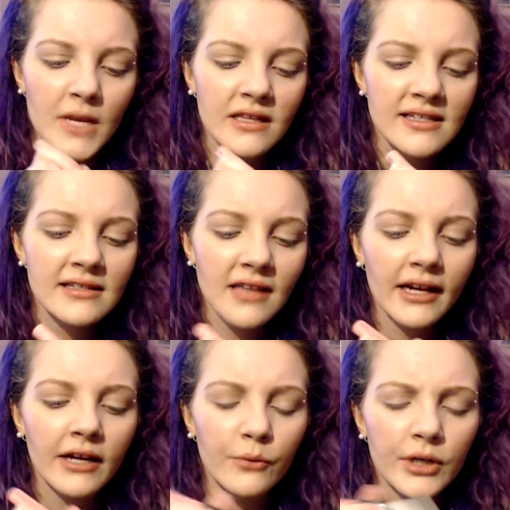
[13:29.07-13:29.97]
And this is
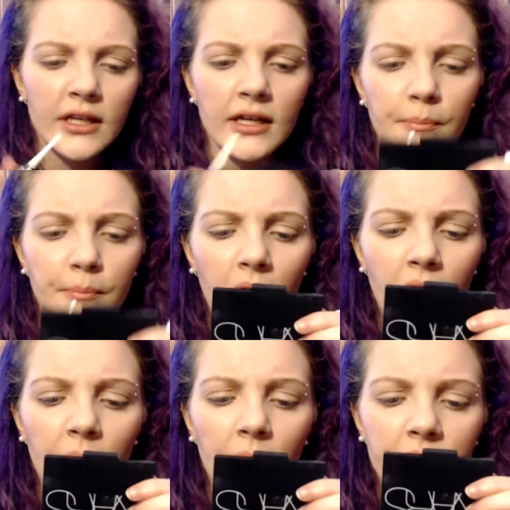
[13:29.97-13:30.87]
like a
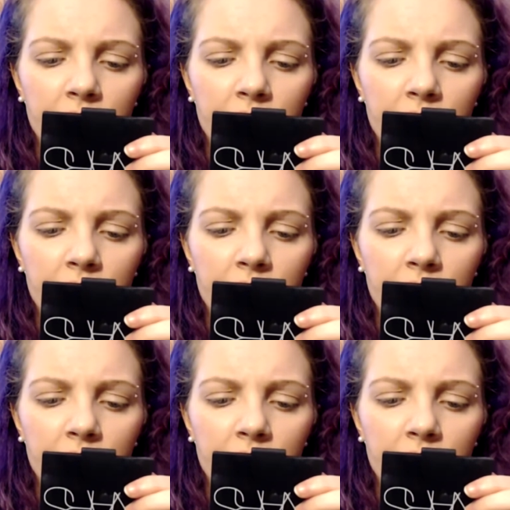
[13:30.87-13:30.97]
balm.